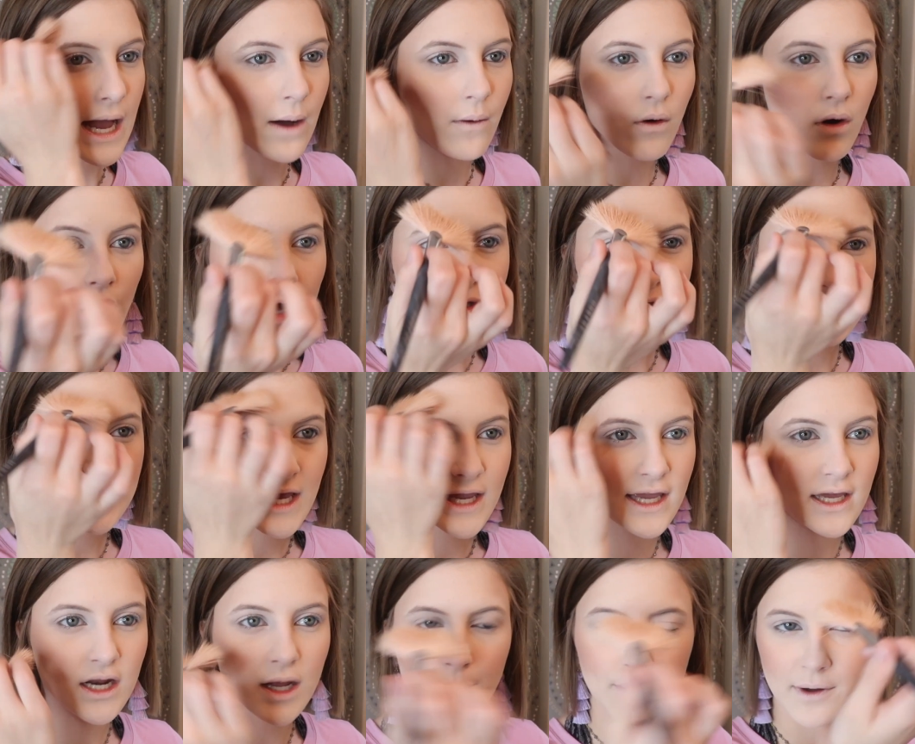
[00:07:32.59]
I'll also
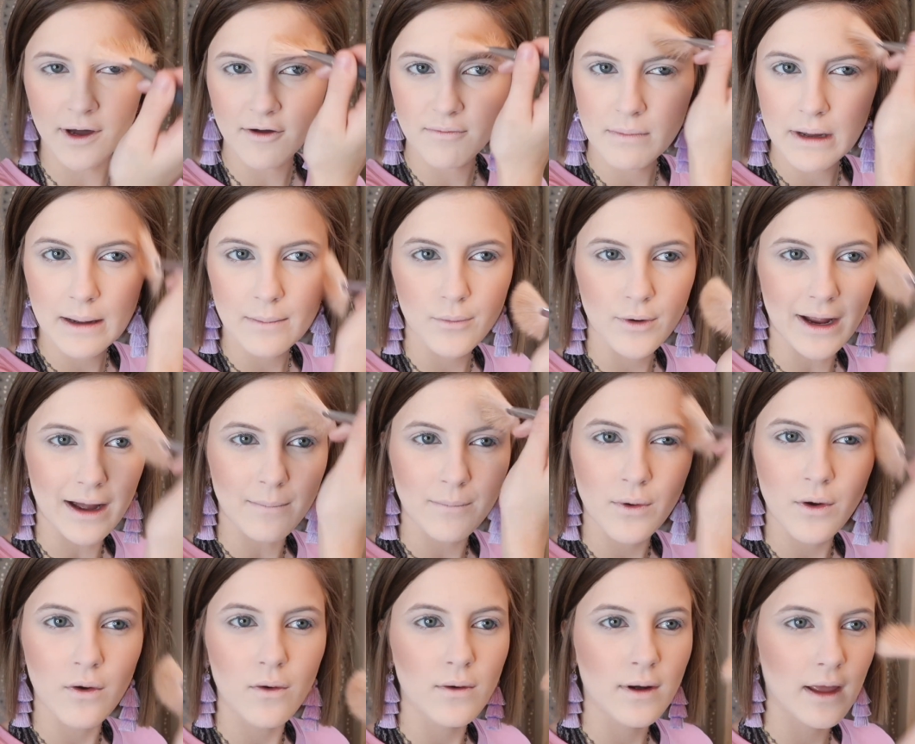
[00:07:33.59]
take it above my brow
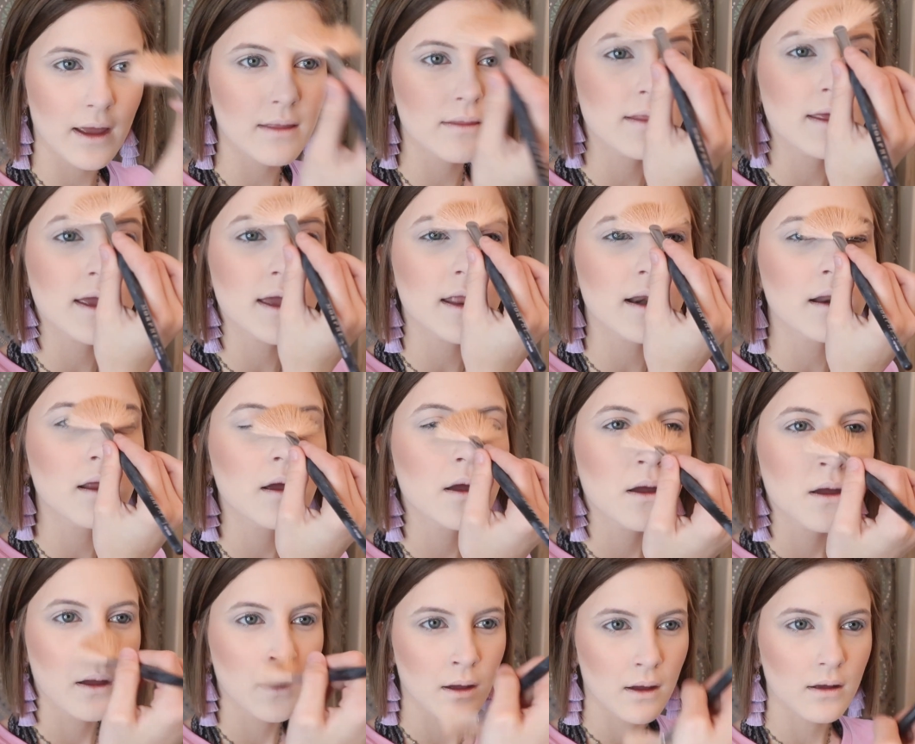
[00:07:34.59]
bone and then
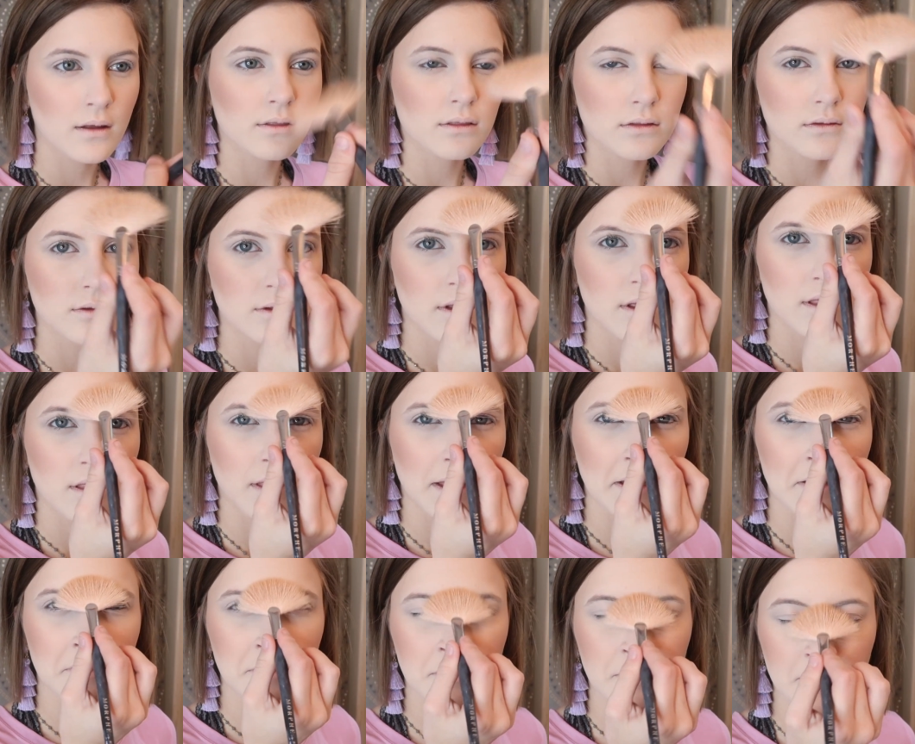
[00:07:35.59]

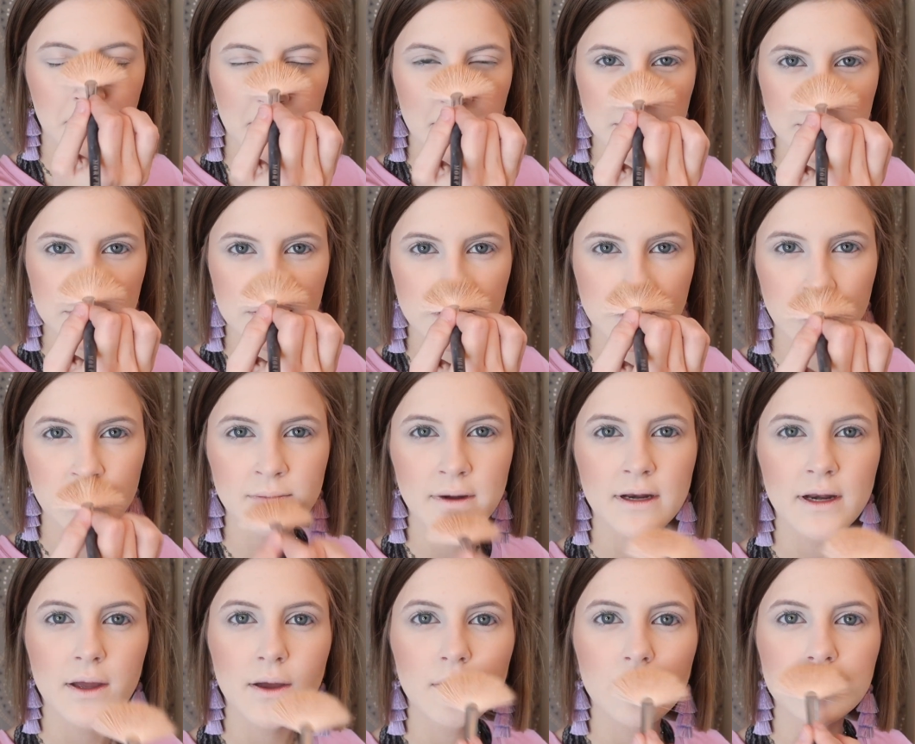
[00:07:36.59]
like this through
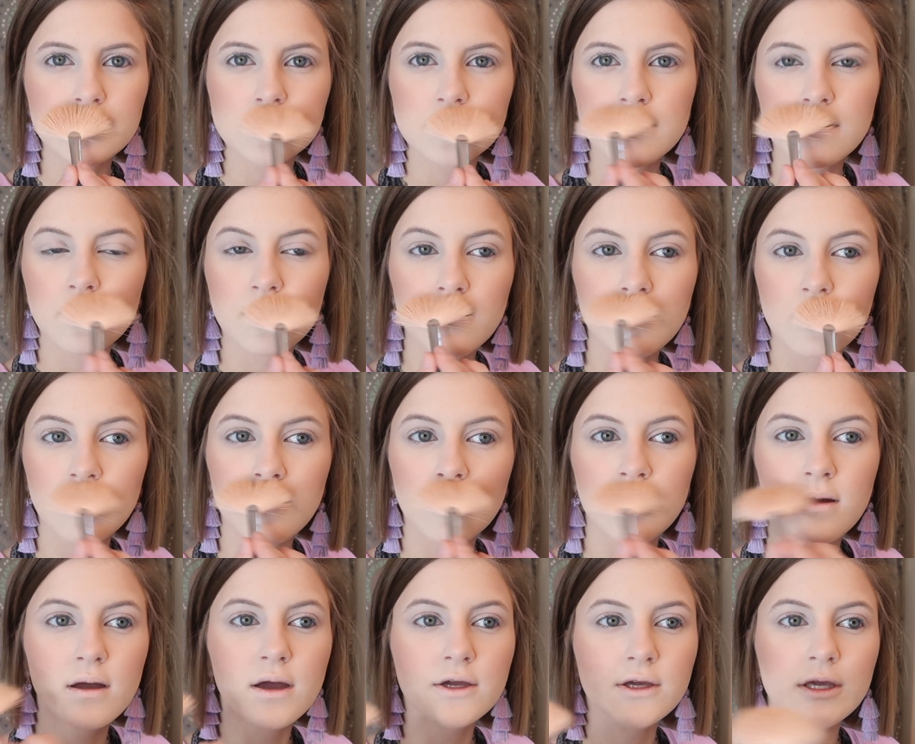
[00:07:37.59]
my nose,
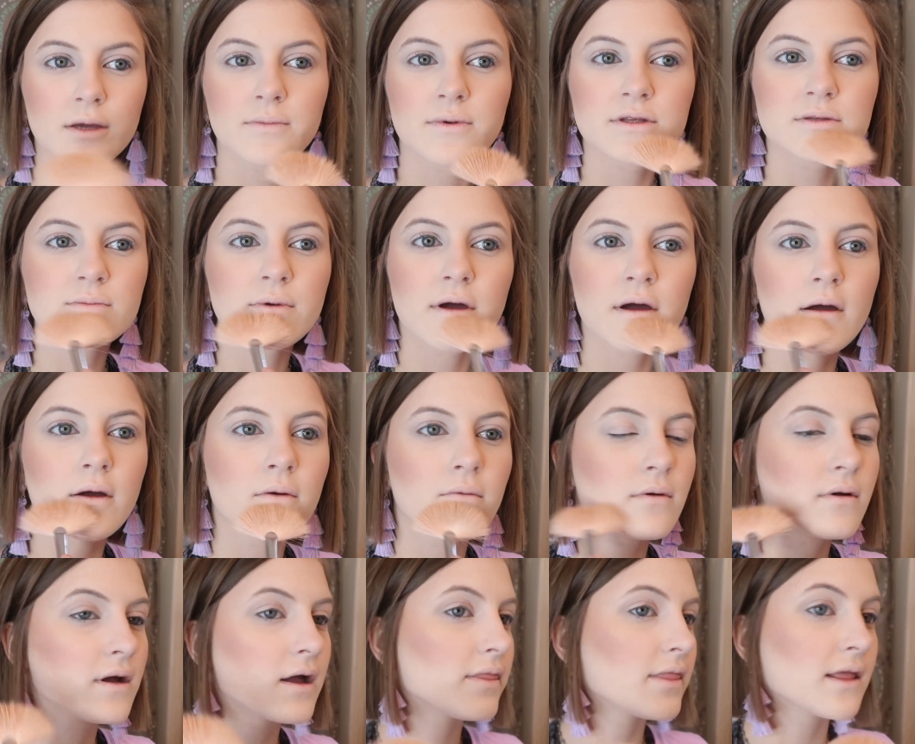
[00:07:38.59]
Cupid's
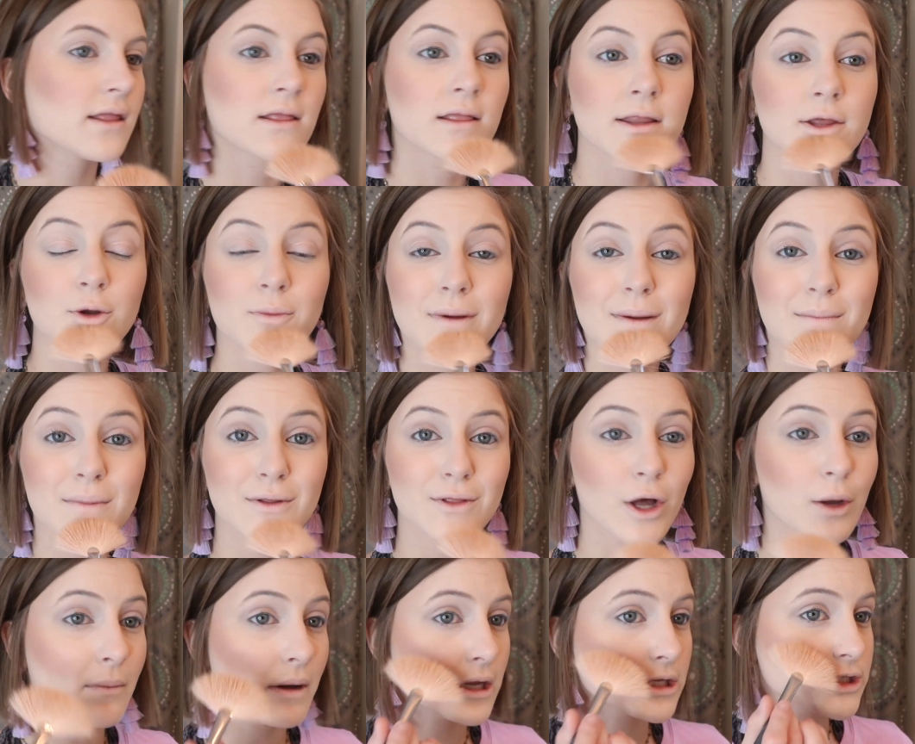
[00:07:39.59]
bow, and then a little bit
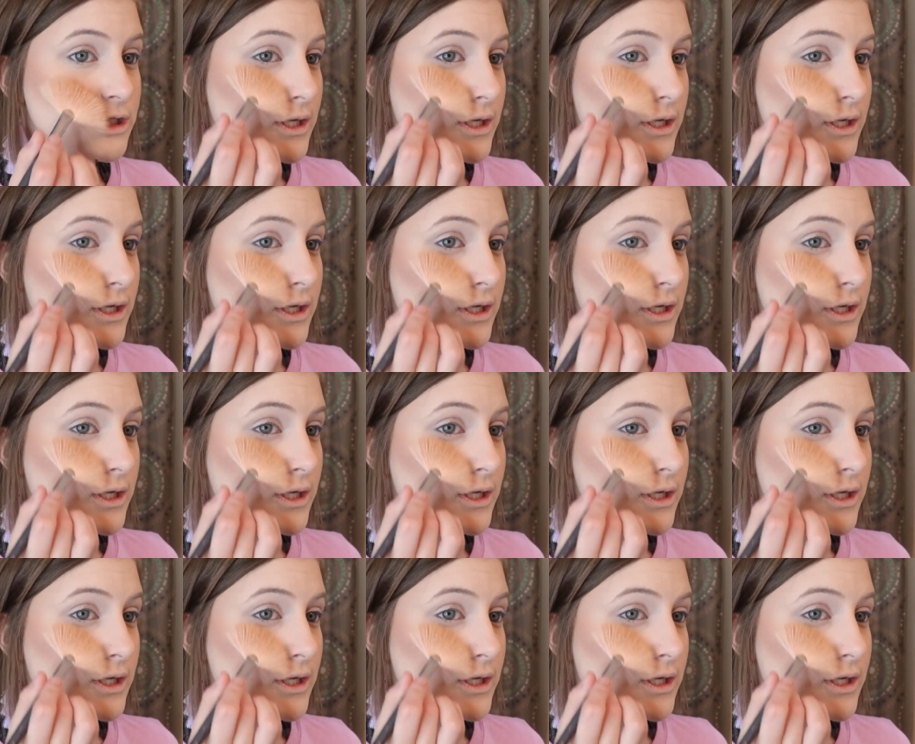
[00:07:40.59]
below my